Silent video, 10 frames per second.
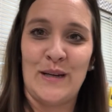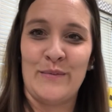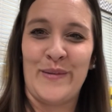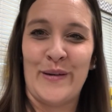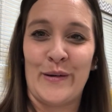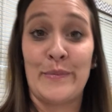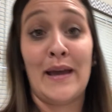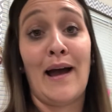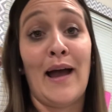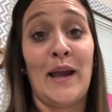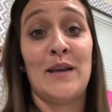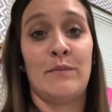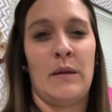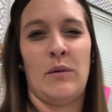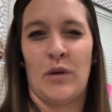computer behind
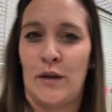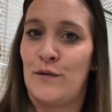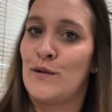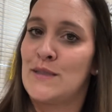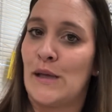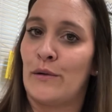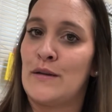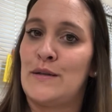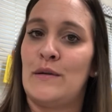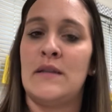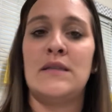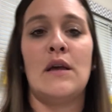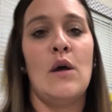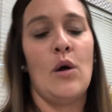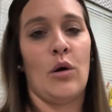maybe one of your slower students
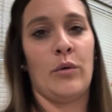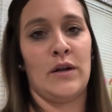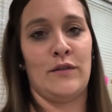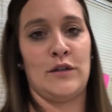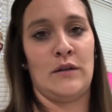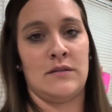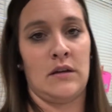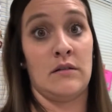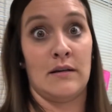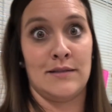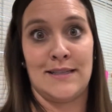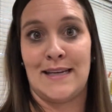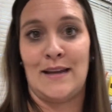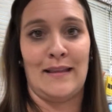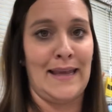or one of your students that you know is just
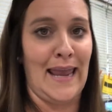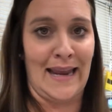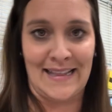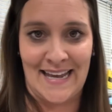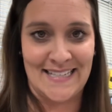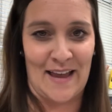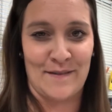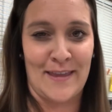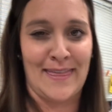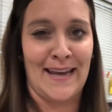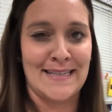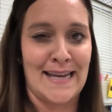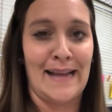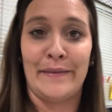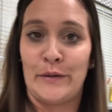gonna like analyze everything and
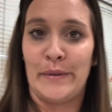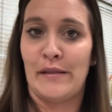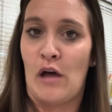take a little bit